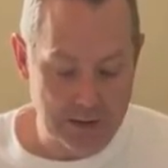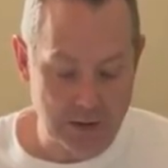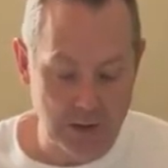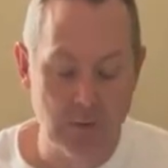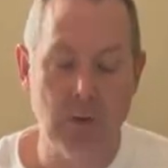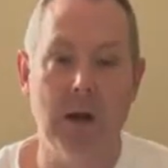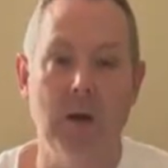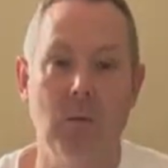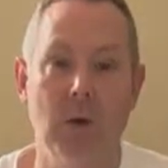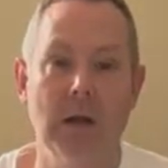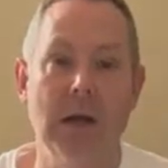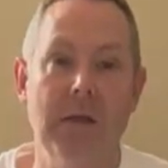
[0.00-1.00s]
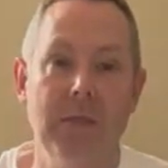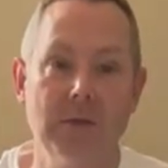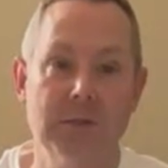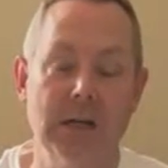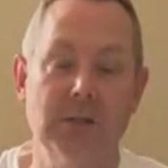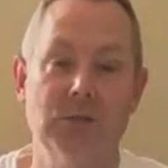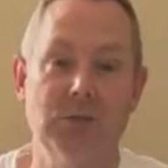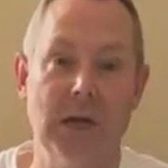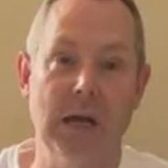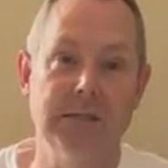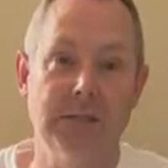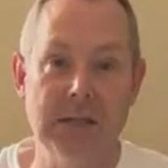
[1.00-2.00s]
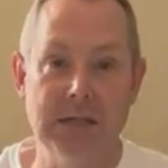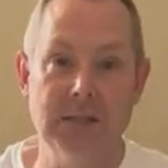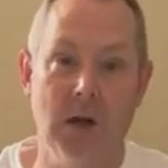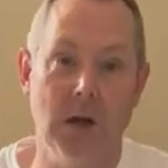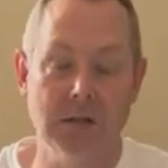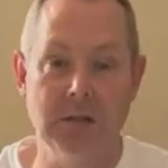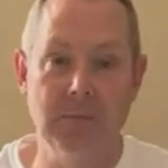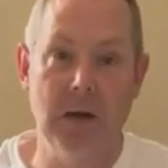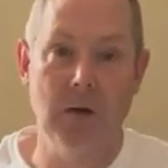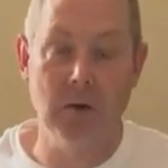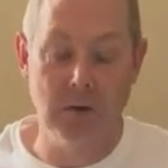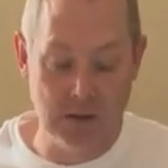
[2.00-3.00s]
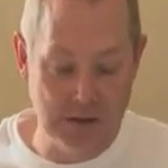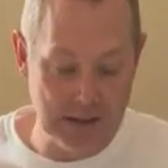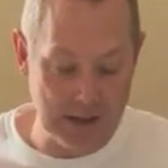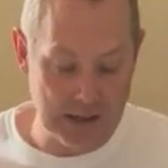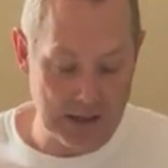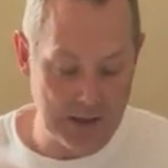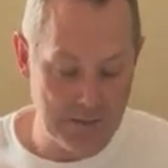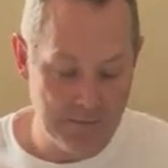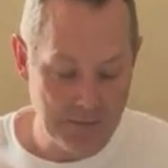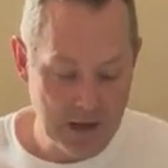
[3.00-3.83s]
So they want to work on those exercises I talked about early on,